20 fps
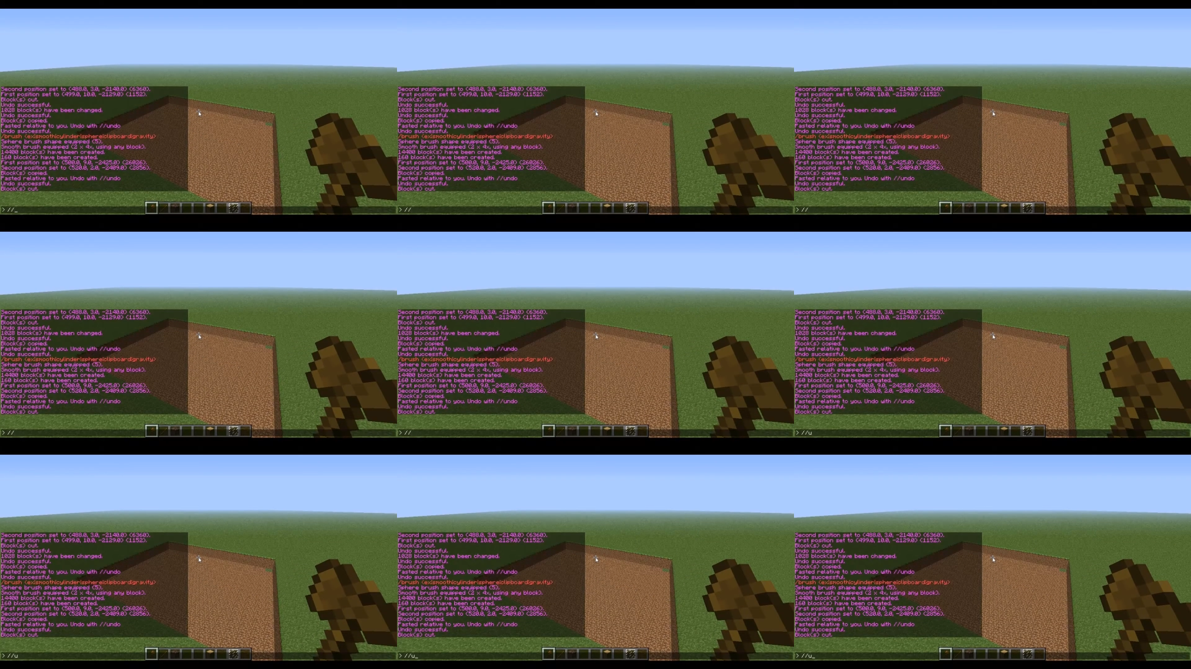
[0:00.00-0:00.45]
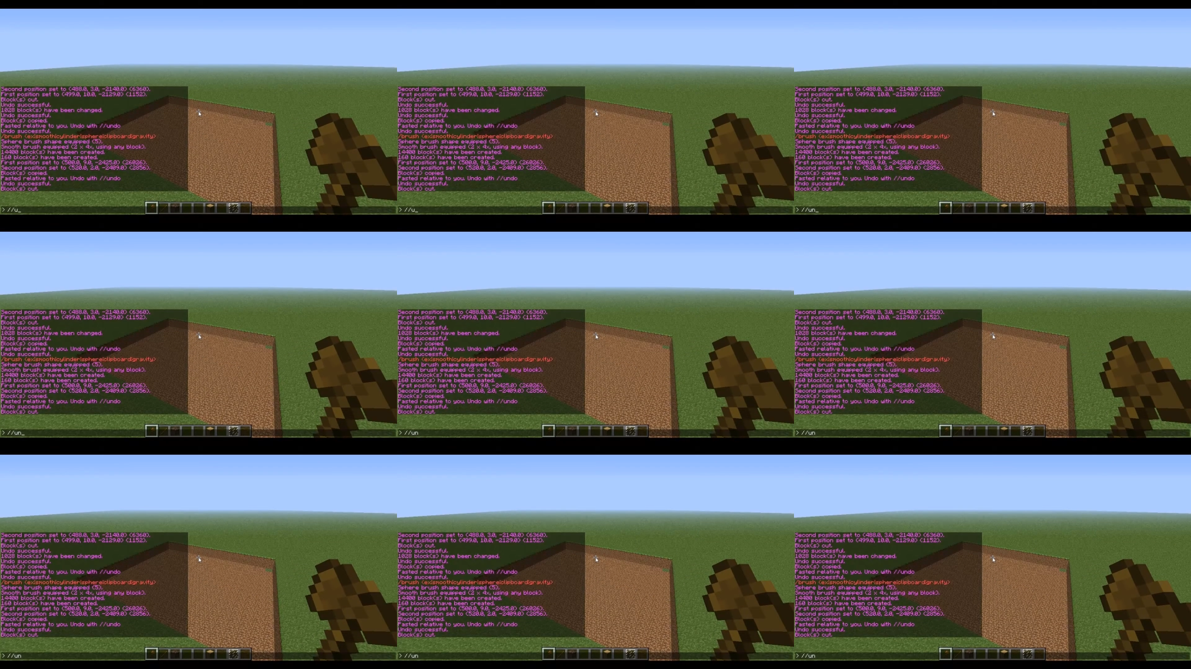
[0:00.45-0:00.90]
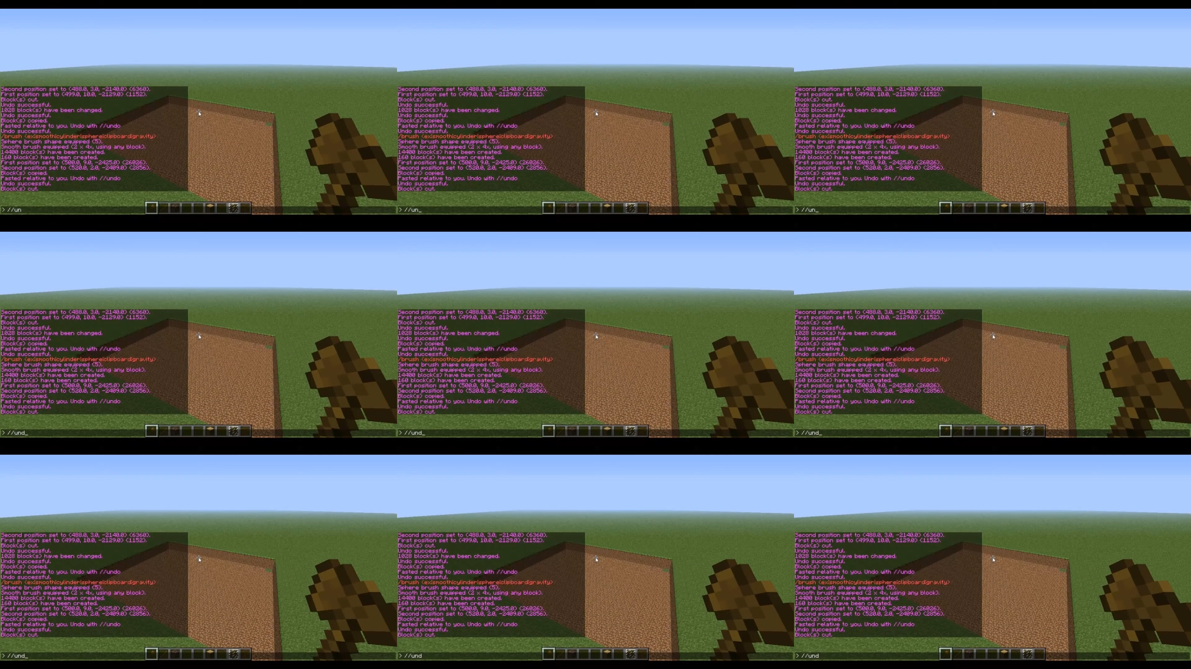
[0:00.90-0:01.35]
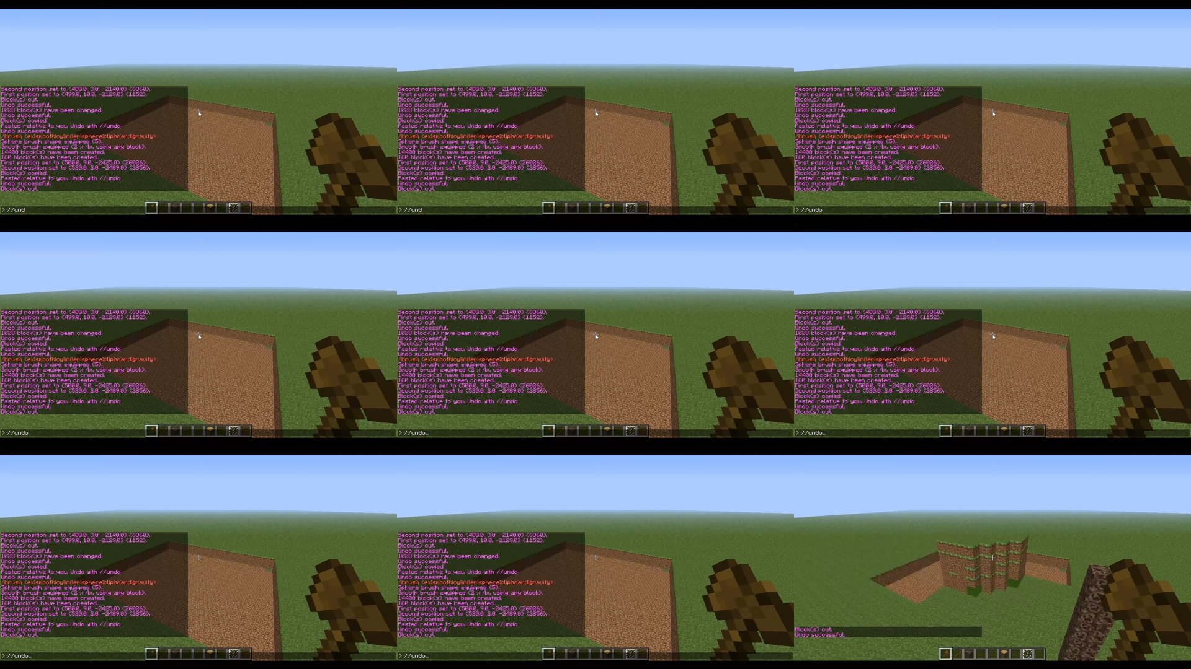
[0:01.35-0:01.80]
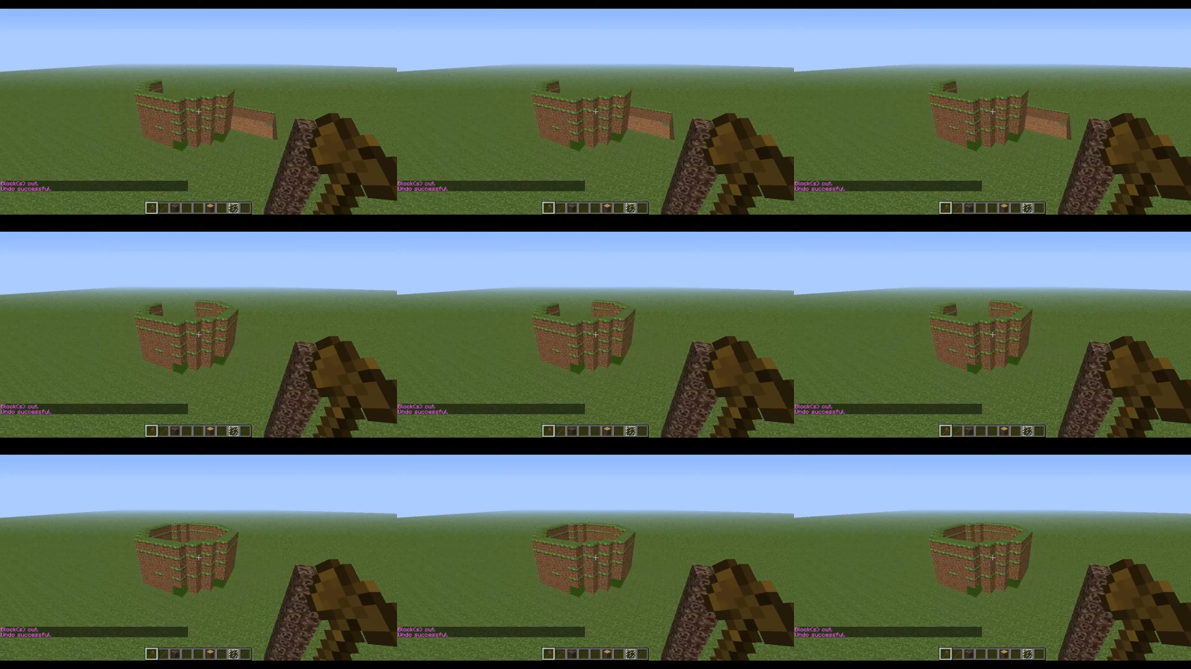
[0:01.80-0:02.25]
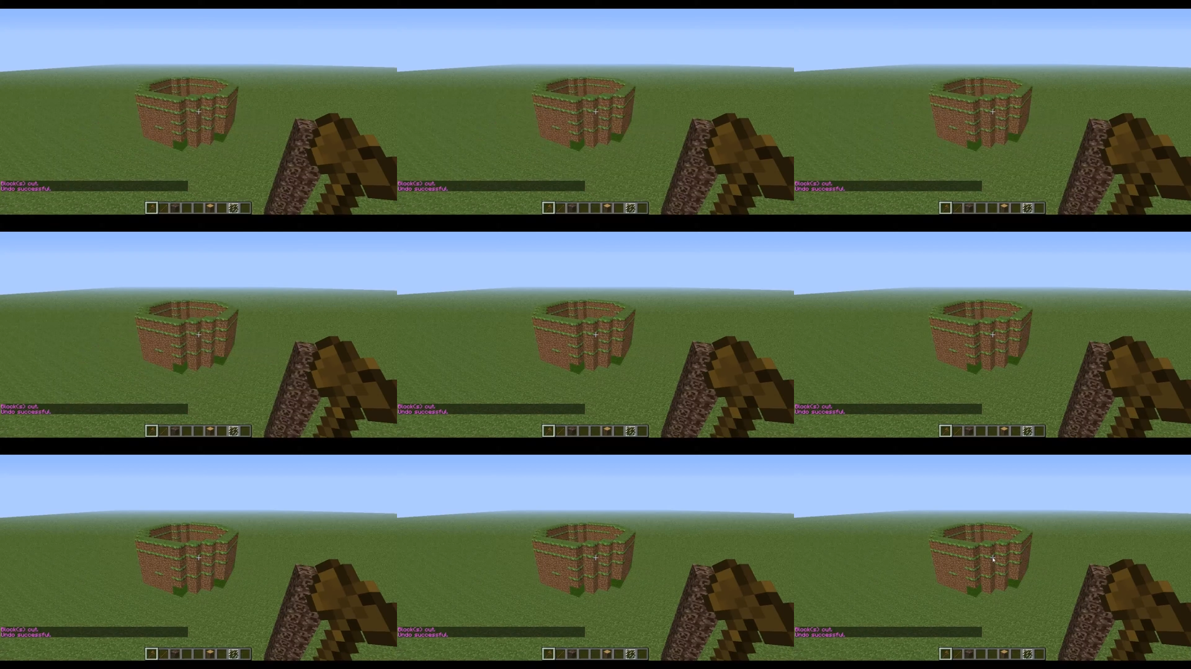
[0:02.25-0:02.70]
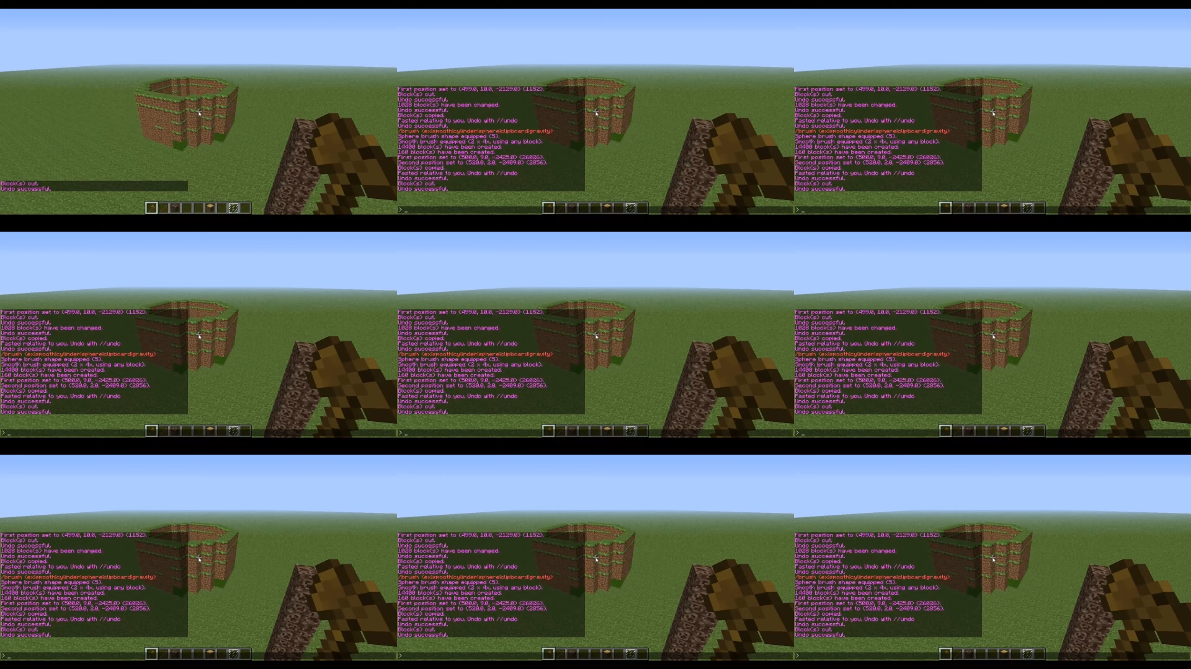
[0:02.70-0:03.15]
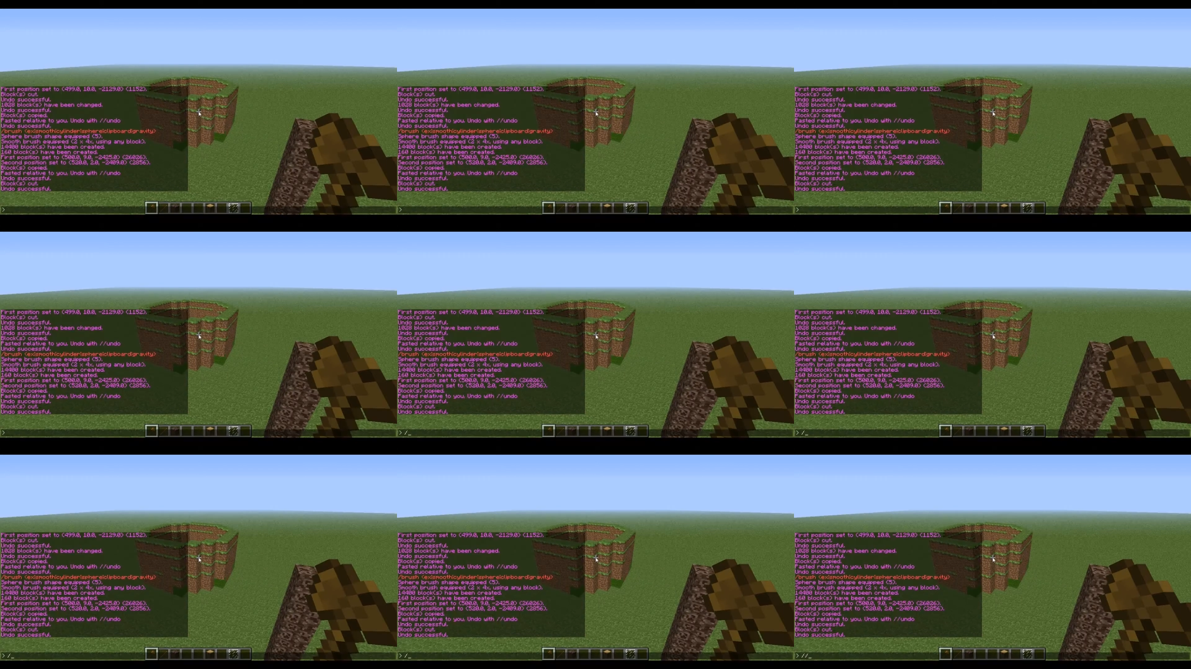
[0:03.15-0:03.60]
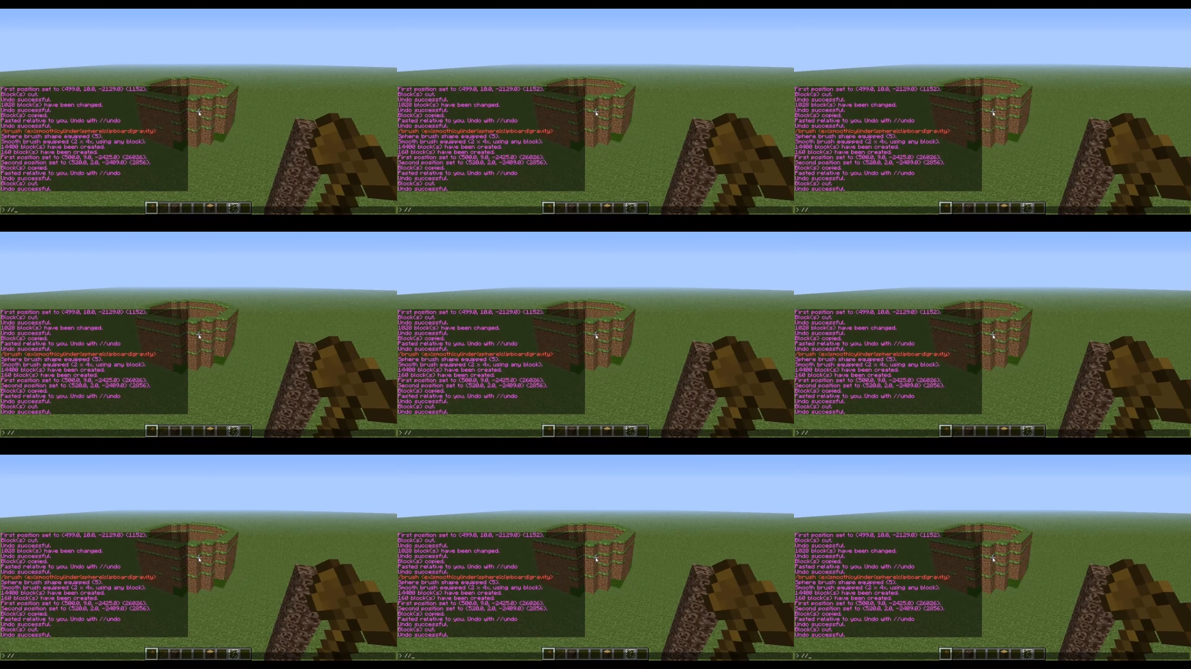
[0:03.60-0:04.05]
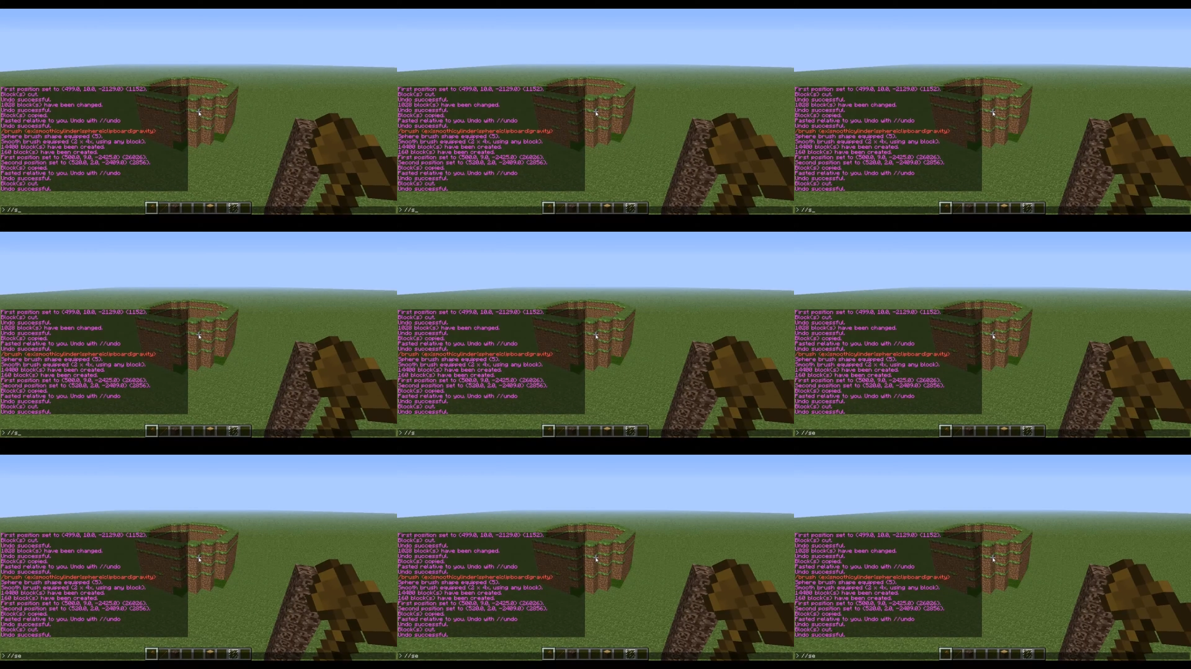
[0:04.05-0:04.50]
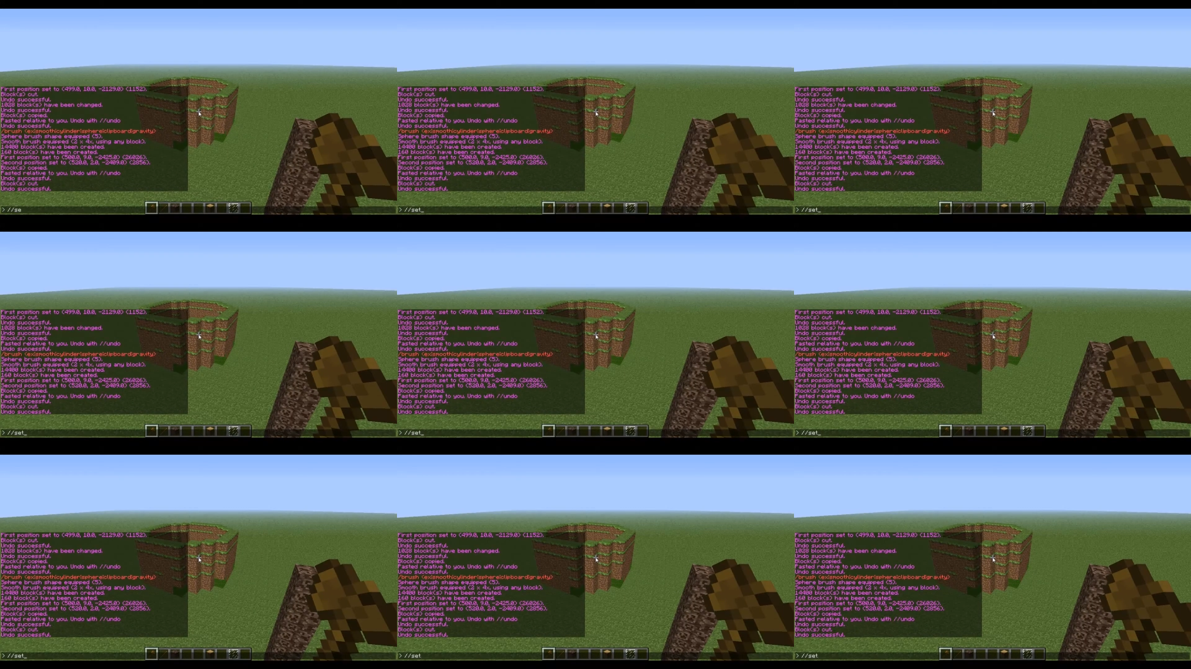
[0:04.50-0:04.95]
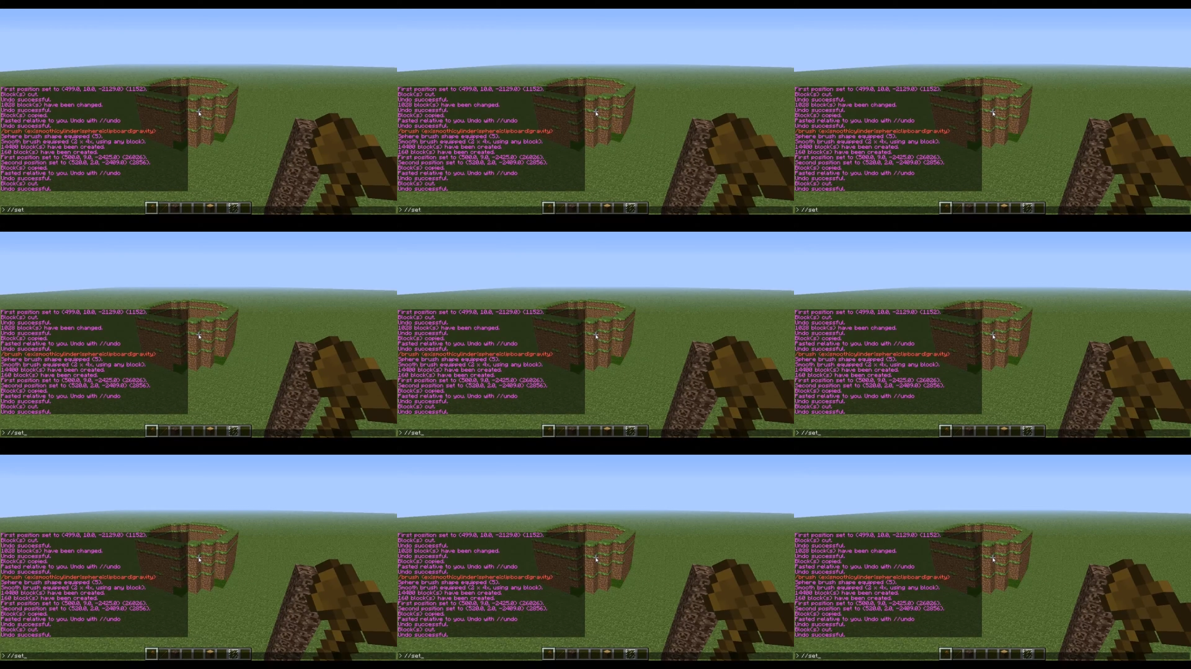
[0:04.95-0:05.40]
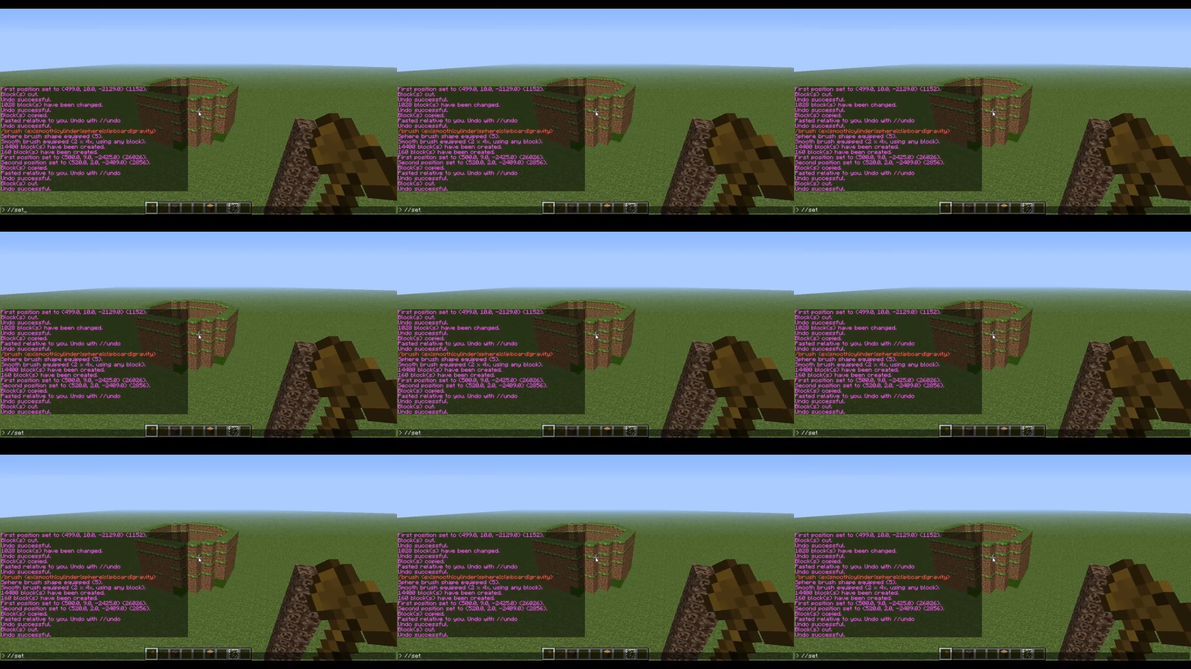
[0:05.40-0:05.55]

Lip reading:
(no speaker visible)